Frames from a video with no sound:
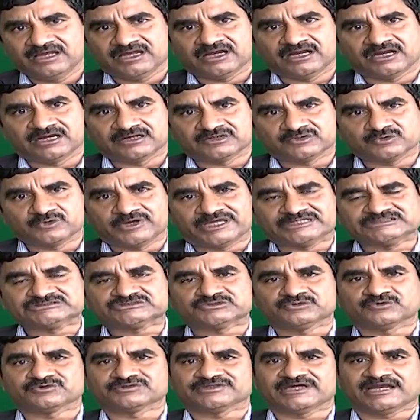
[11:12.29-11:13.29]
uh, to
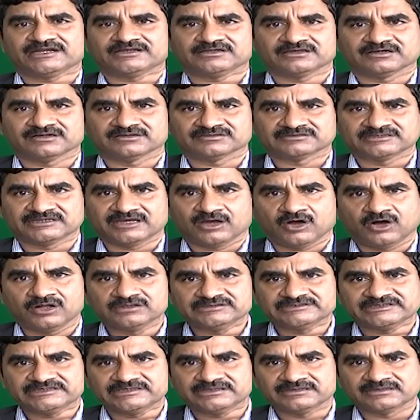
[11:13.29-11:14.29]
ensure that uh, the,
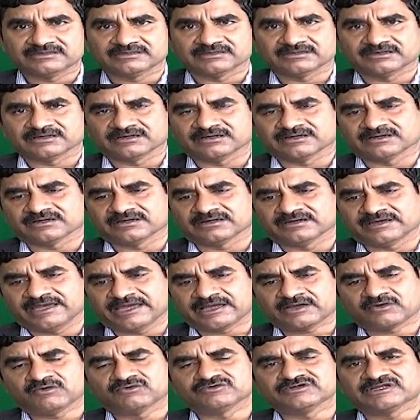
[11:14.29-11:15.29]
all the uh, uh
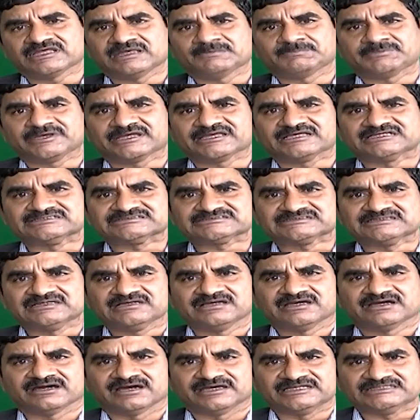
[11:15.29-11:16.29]
account keeping is
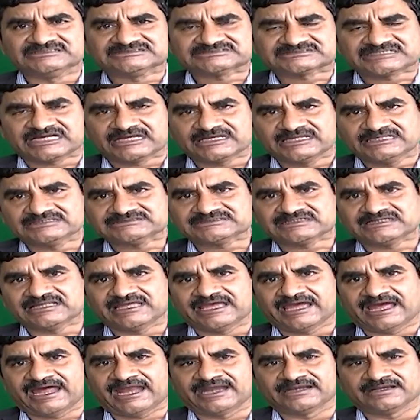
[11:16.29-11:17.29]
uh, instantaneously
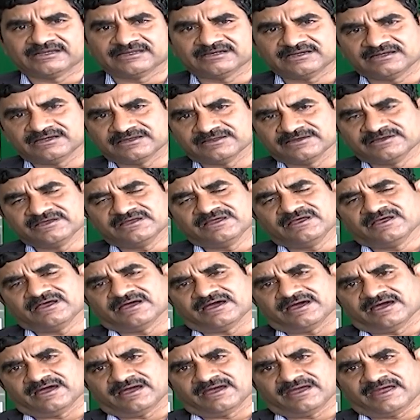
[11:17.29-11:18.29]
handled
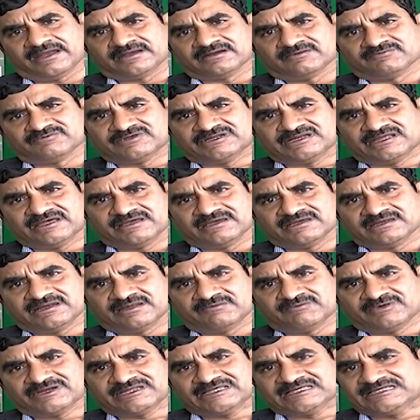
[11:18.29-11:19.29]
uh, and in a, in
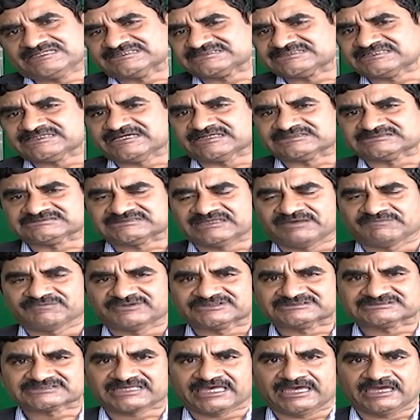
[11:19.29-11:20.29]
a very easy and safe
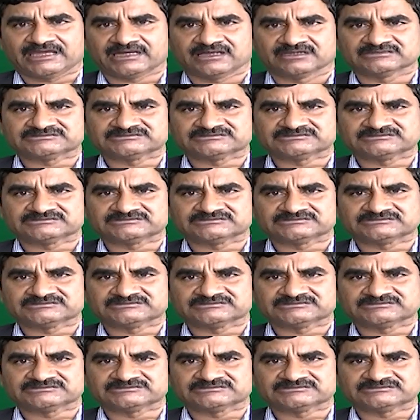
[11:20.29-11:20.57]
and scale,